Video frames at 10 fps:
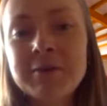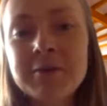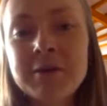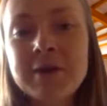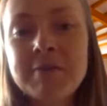
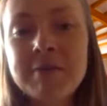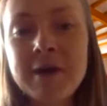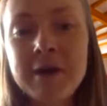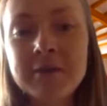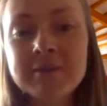more
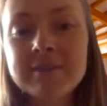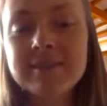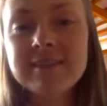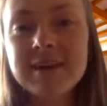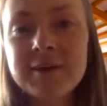about
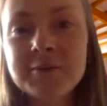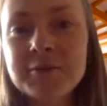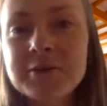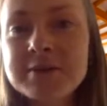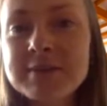
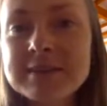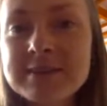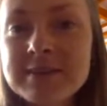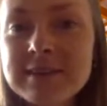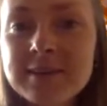entrepreneurship at
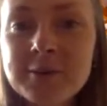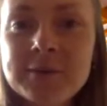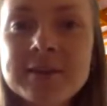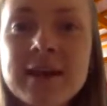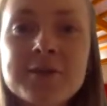CERN,
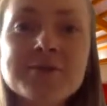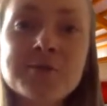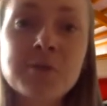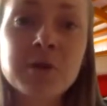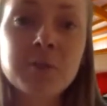what kind of
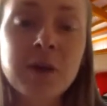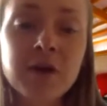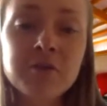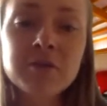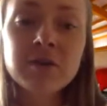support we
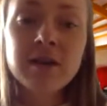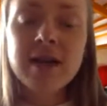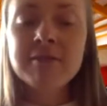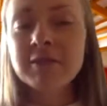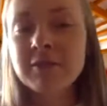offer,
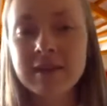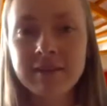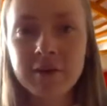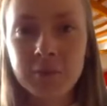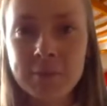have a look
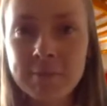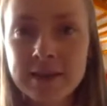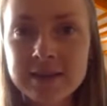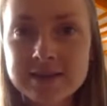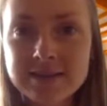at our
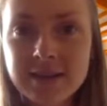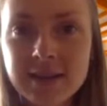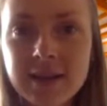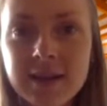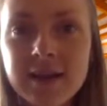webpage.
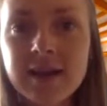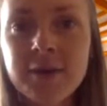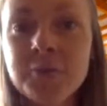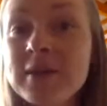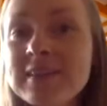
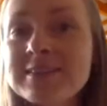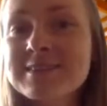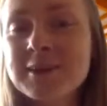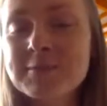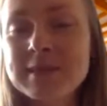We in the
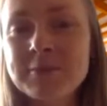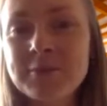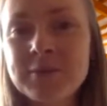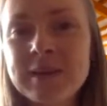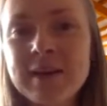startup
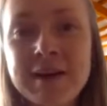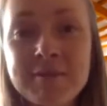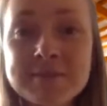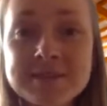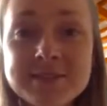team, we are
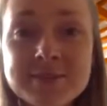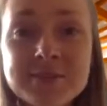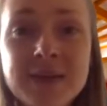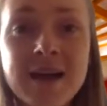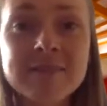happy
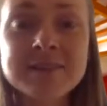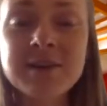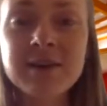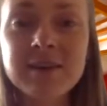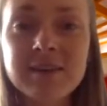to have
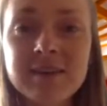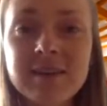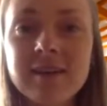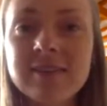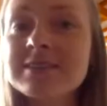a
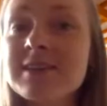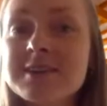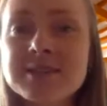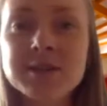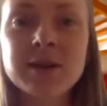
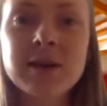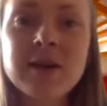discussion